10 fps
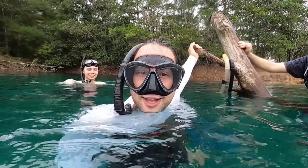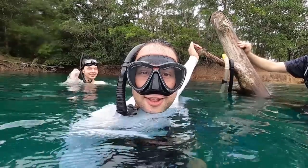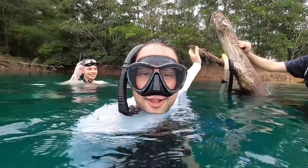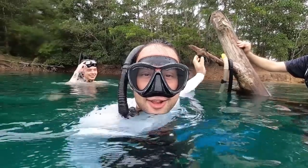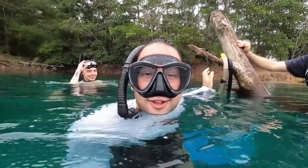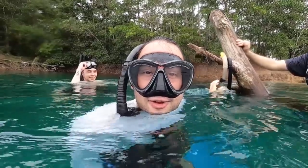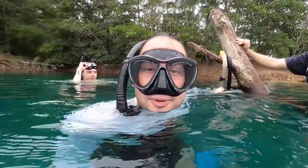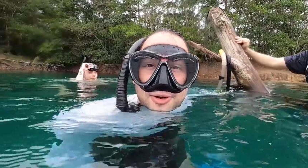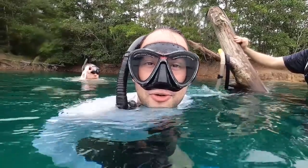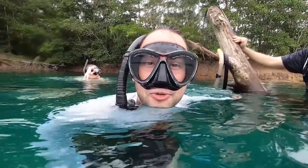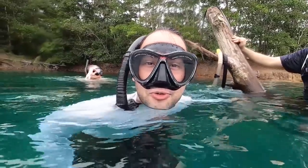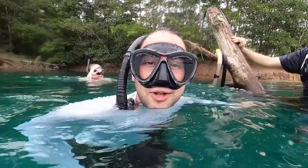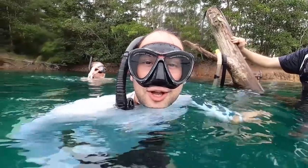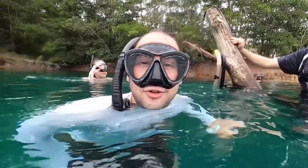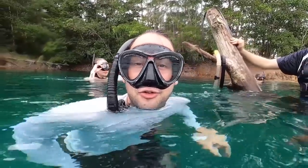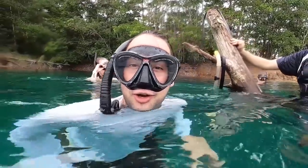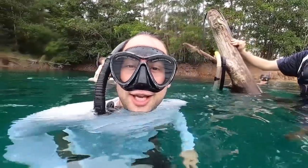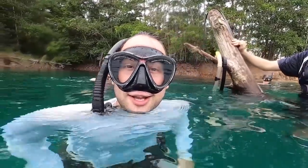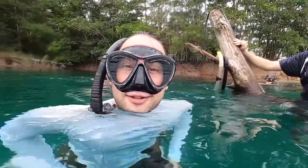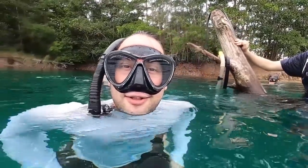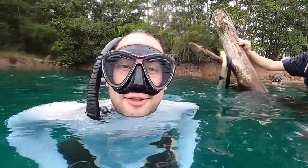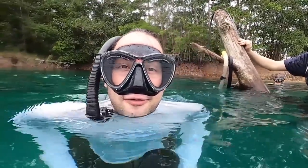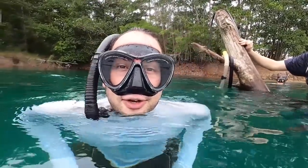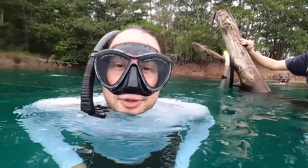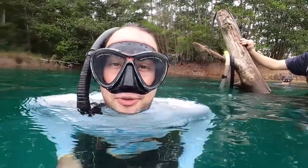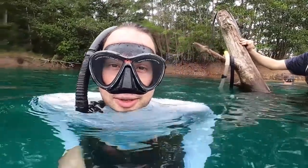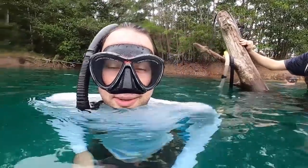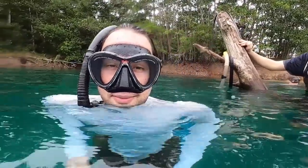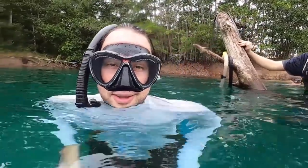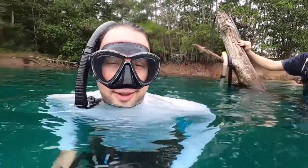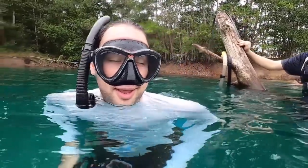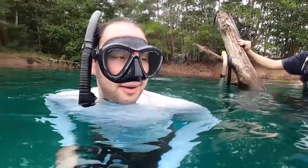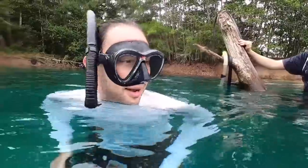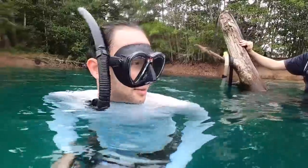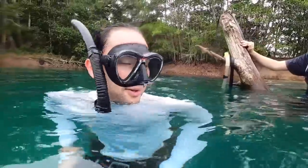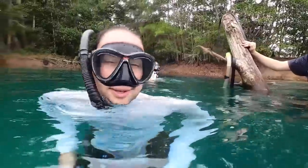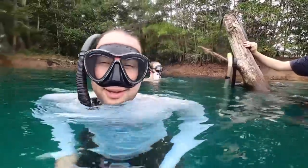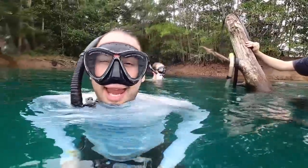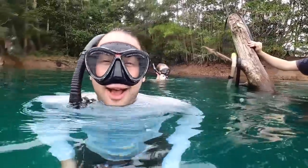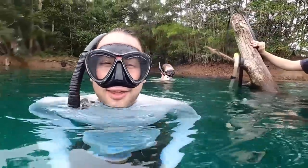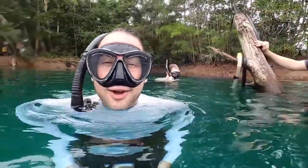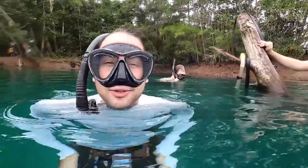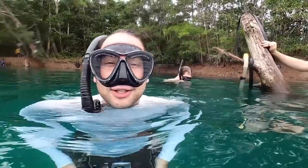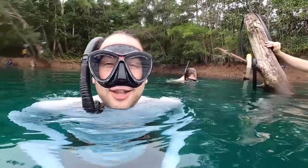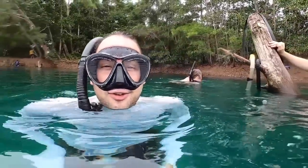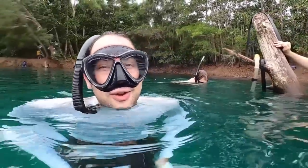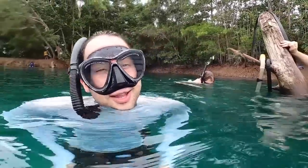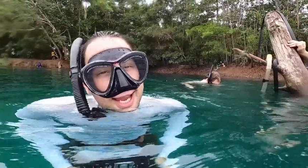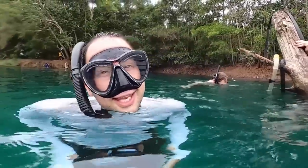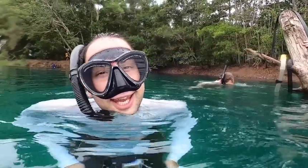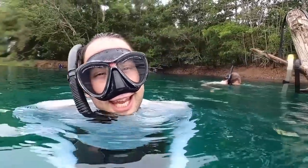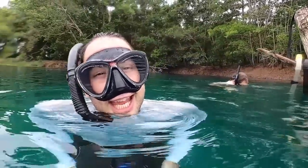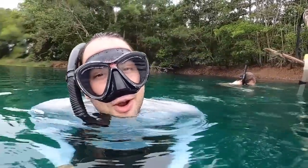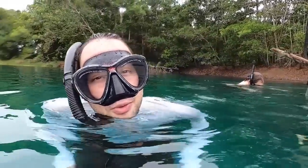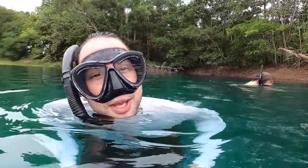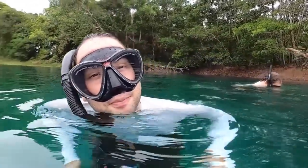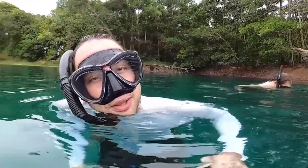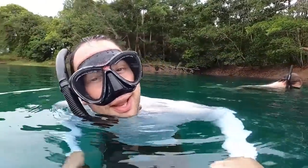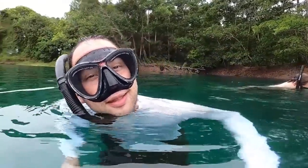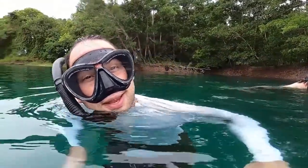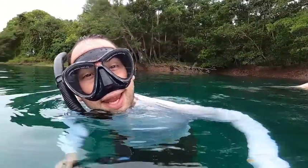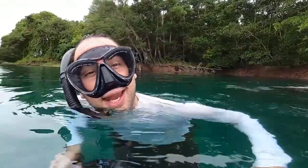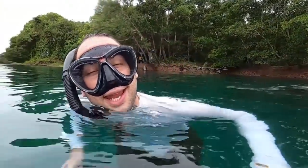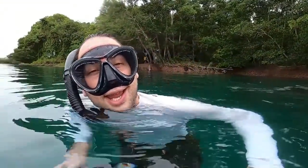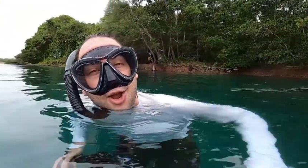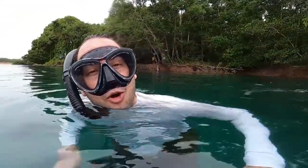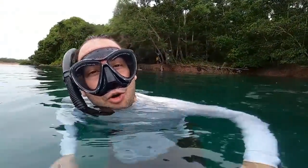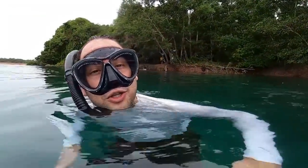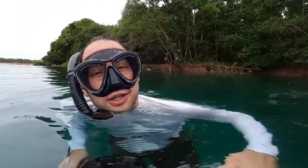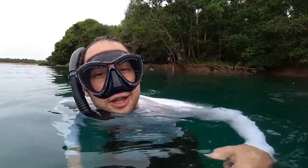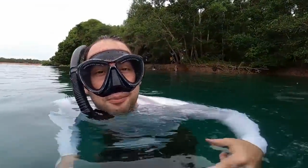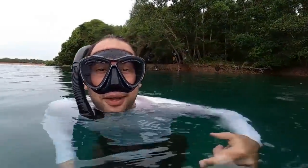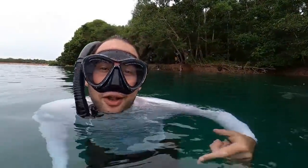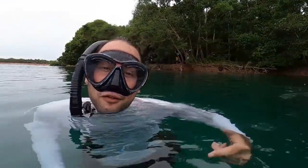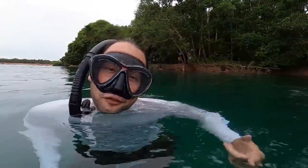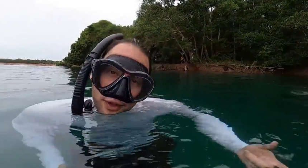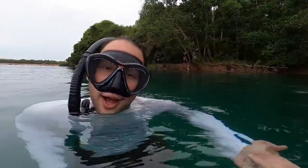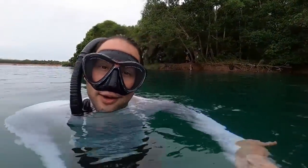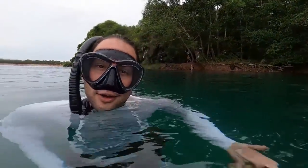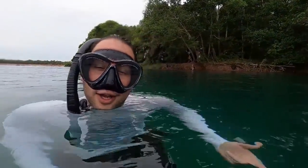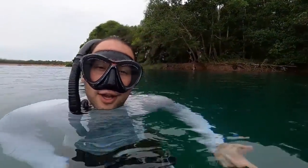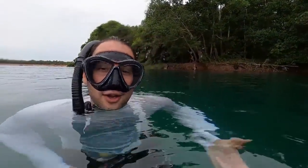There's just like so many cool trees and stuff underwater. I'm like, I'm actually thinking like, how the hell did these trees get here? Were they placed here or did this place flood